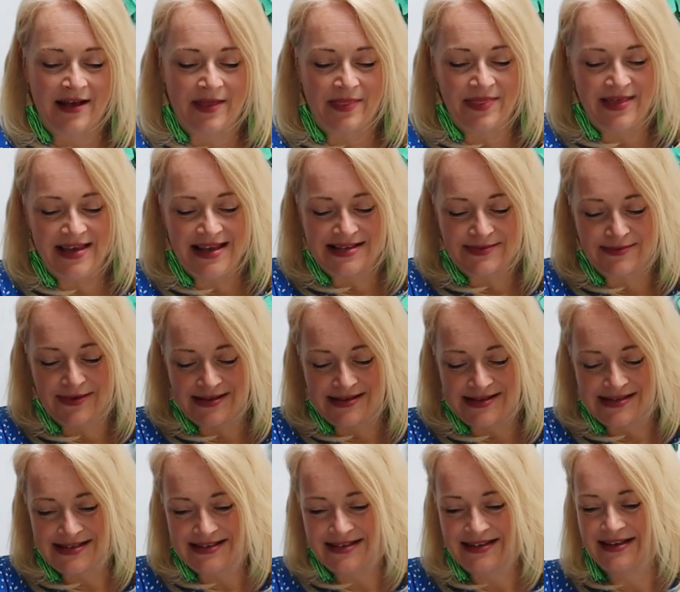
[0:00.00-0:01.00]
and these
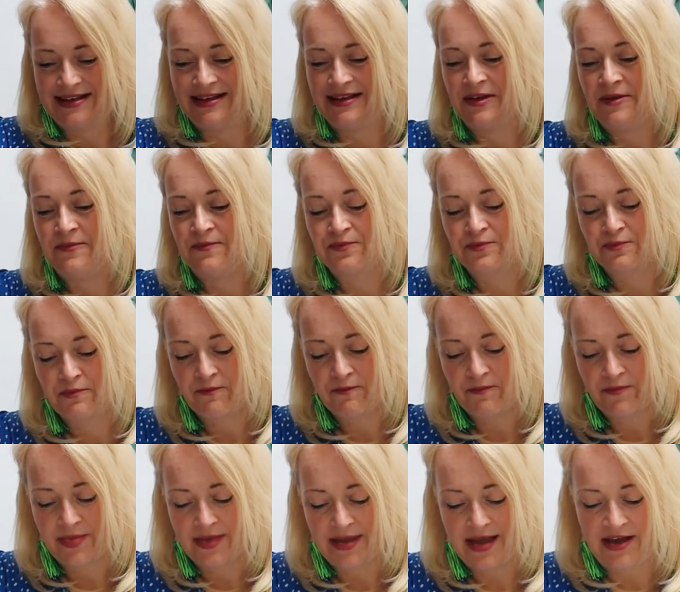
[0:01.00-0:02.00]
ones
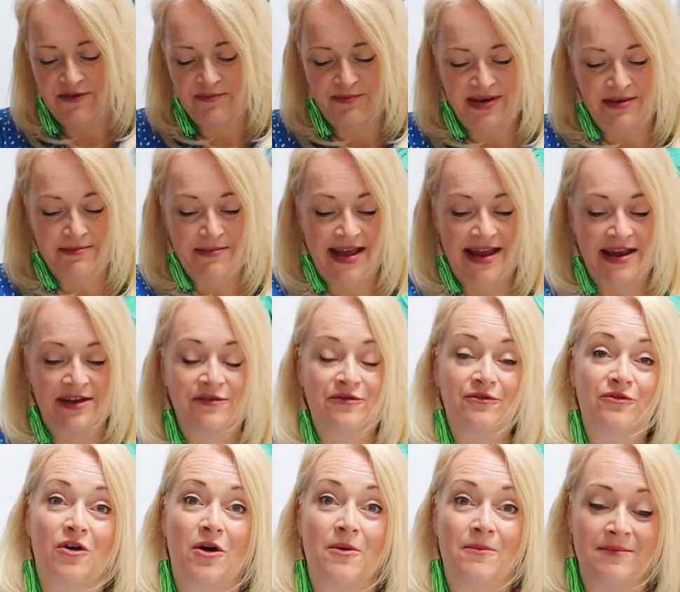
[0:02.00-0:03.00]
have been made
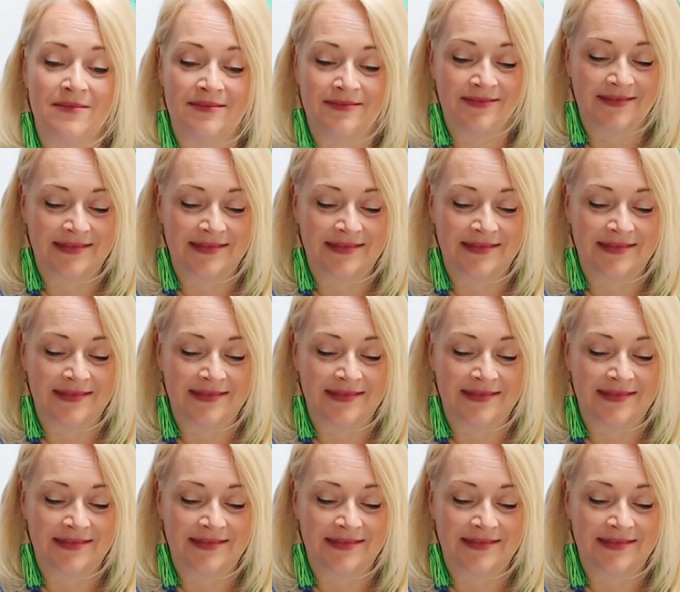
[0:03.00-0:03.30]
from